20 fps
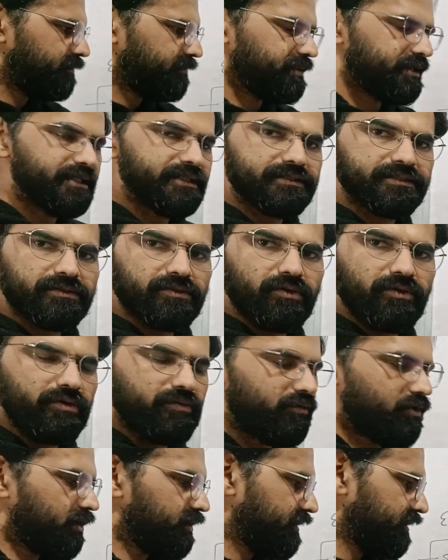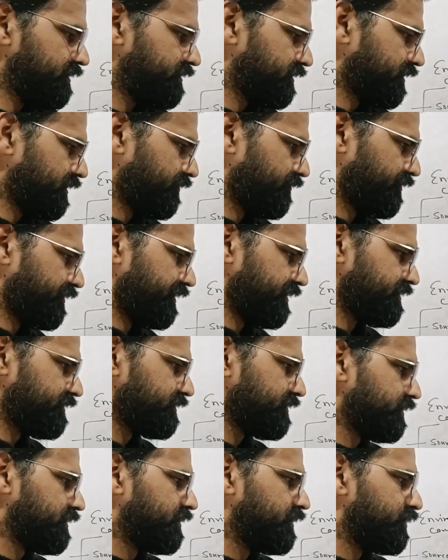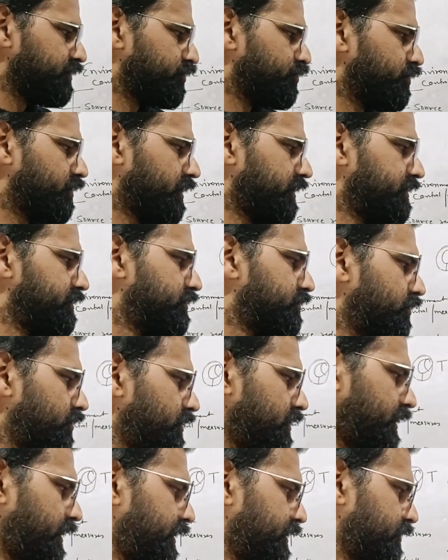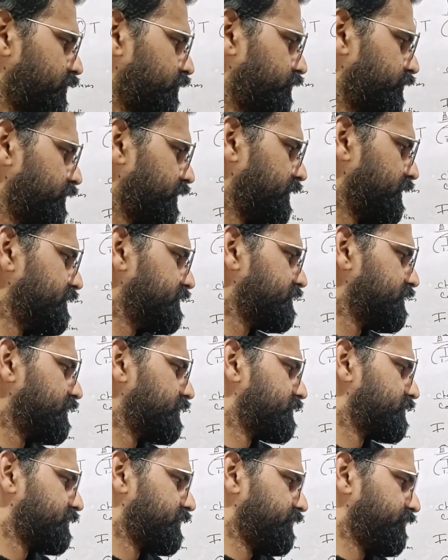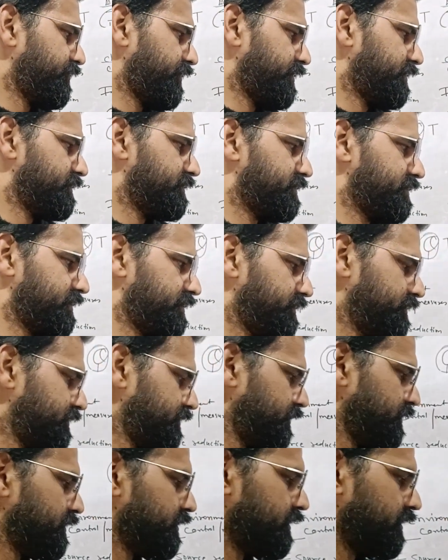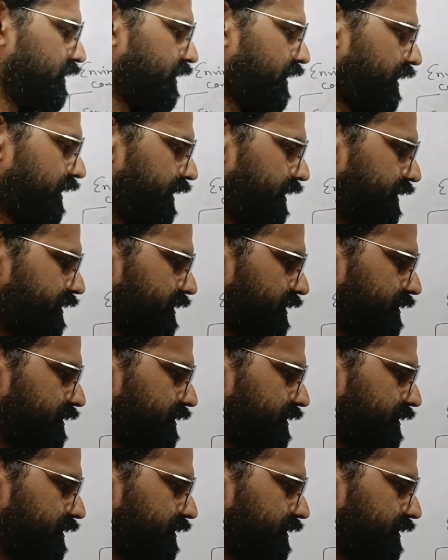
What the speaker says: beads on water surface to control Anopheles stephensii. And